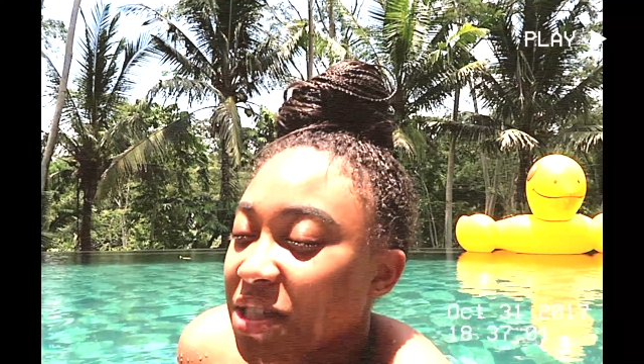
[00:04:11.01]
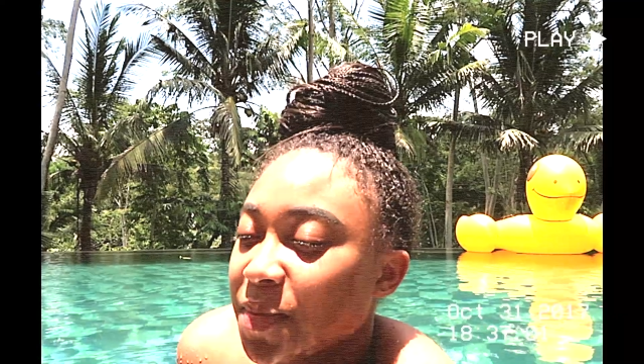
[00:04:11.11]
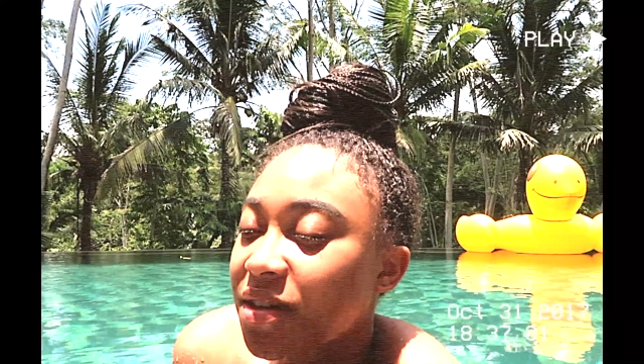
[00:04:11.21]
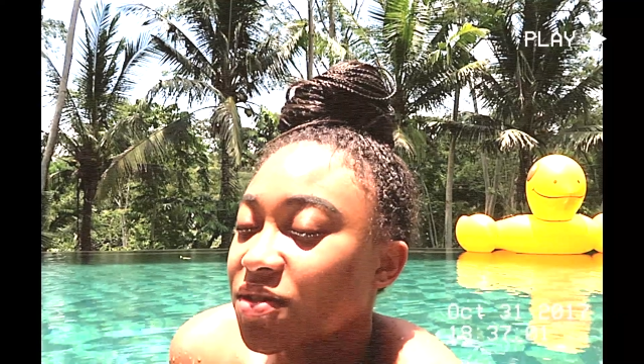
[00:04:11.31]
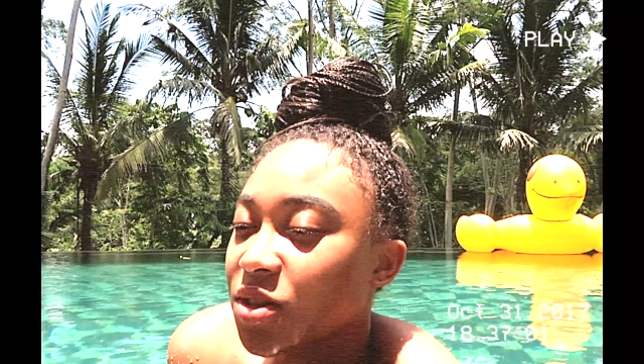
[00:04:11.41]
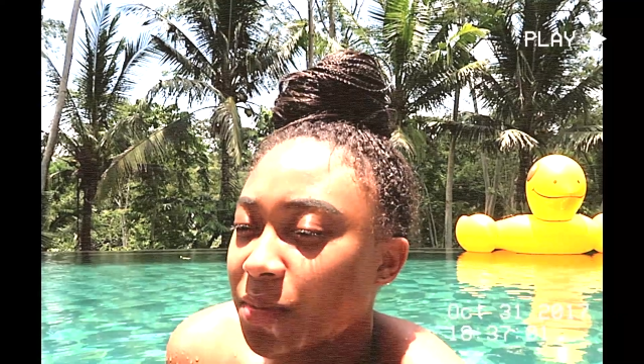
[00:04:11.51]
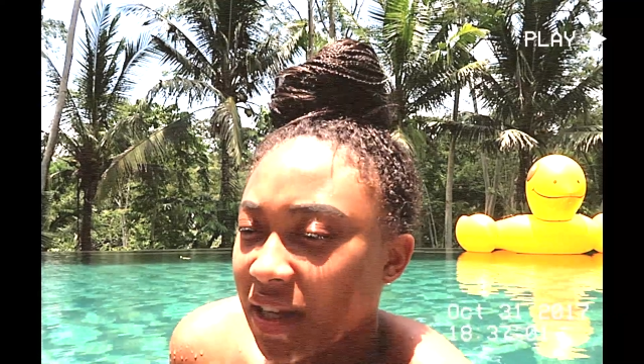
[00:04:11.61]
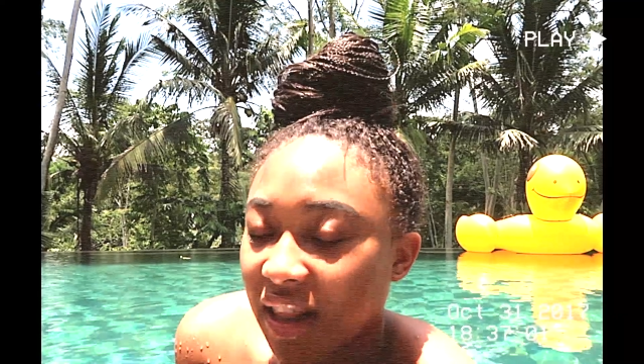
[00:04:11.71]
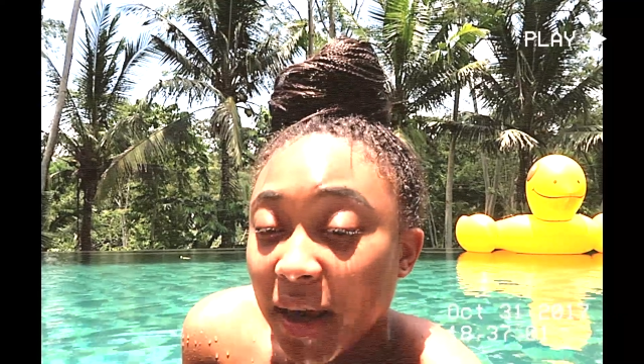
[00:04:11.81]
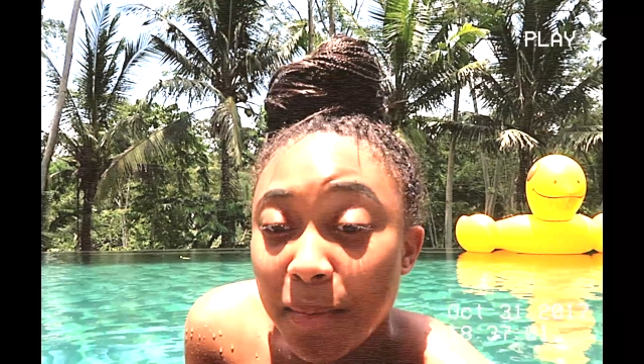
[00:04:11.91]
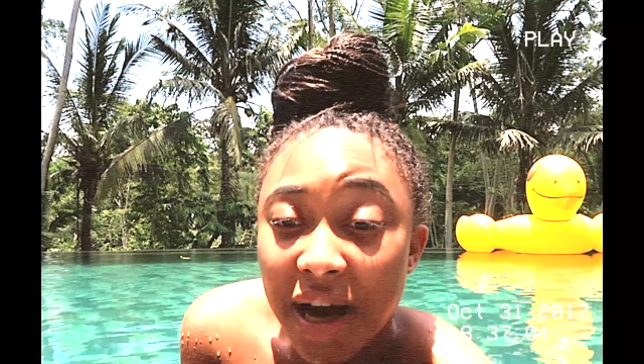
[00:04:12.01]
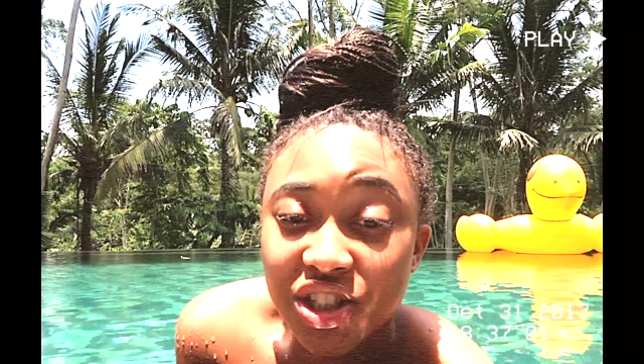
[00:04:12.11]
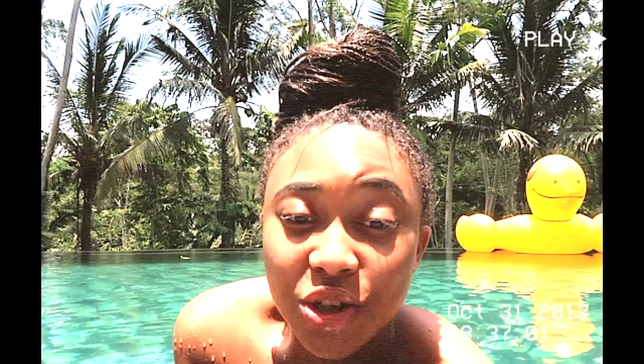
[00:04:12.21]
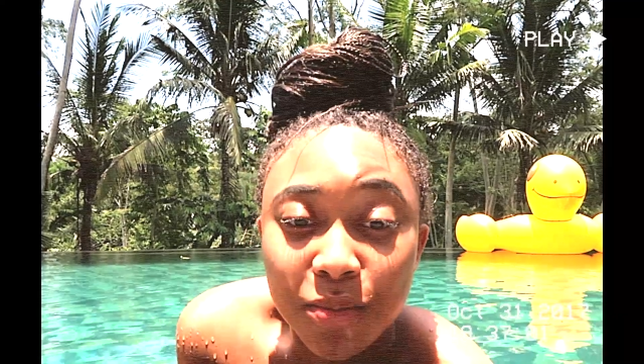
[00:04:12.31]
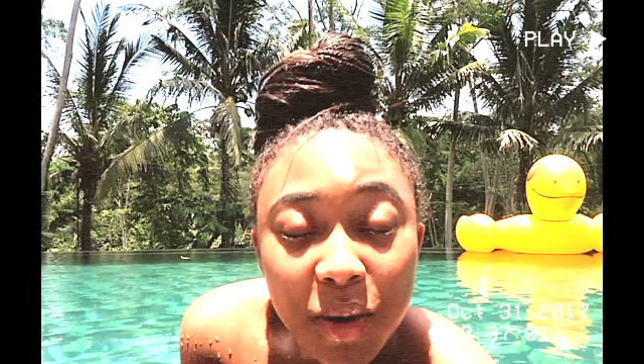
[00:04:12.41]
I've experienced so many
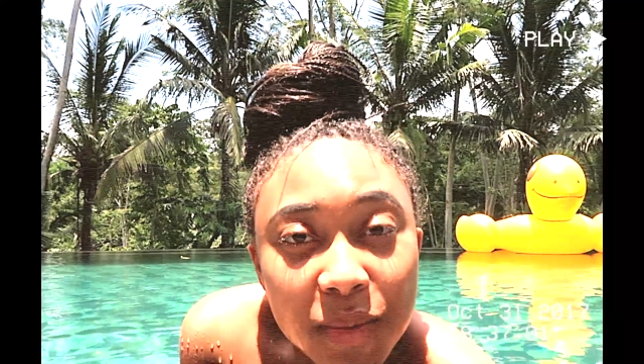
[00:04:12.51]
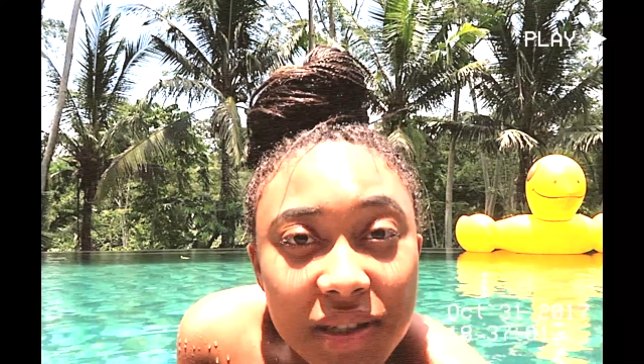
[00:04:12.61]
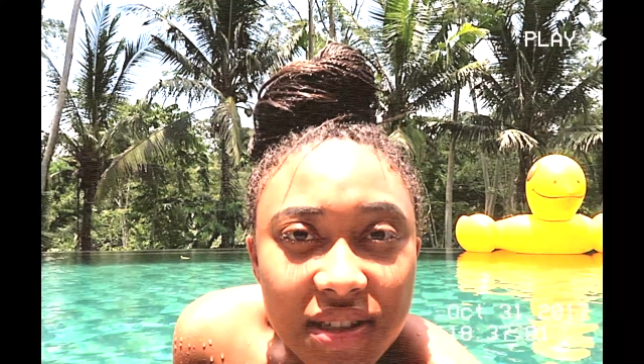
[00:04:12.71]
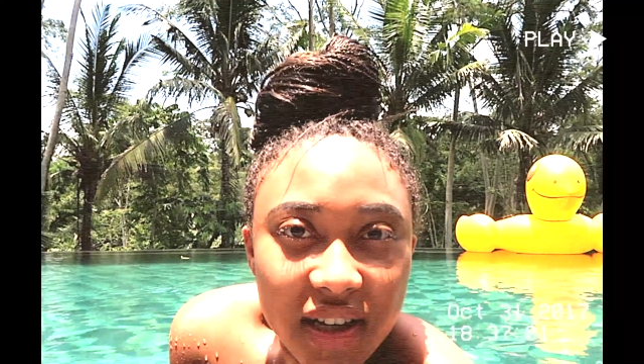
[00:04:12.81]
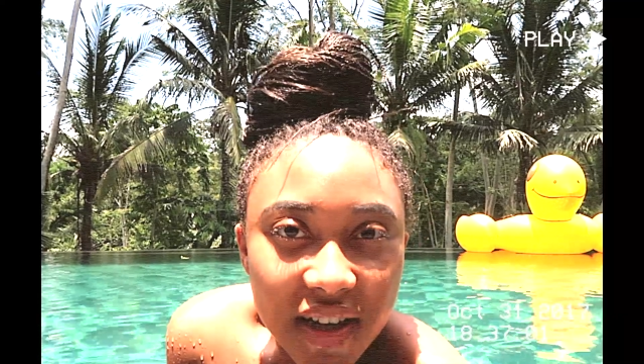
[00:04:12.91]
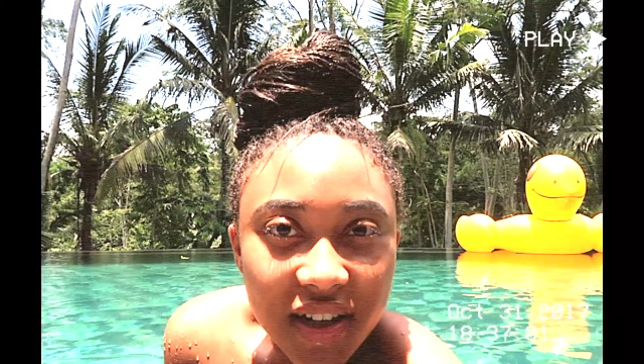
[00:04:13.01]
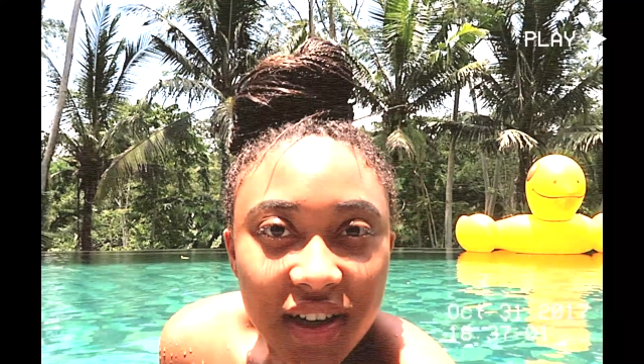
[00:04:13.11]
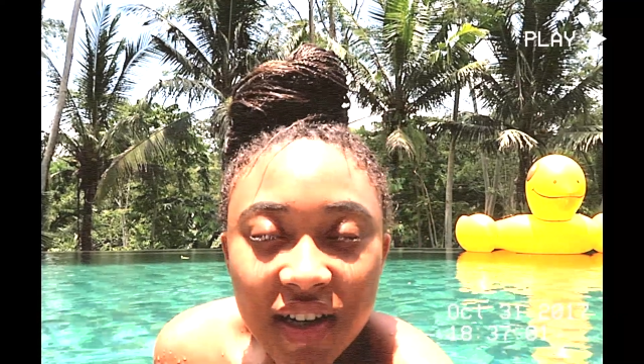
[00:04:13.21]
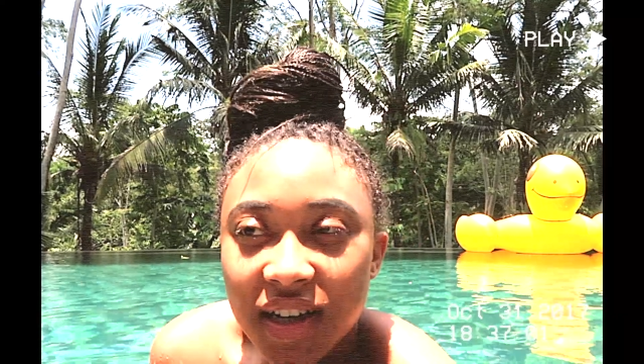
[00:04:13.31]
magical moments here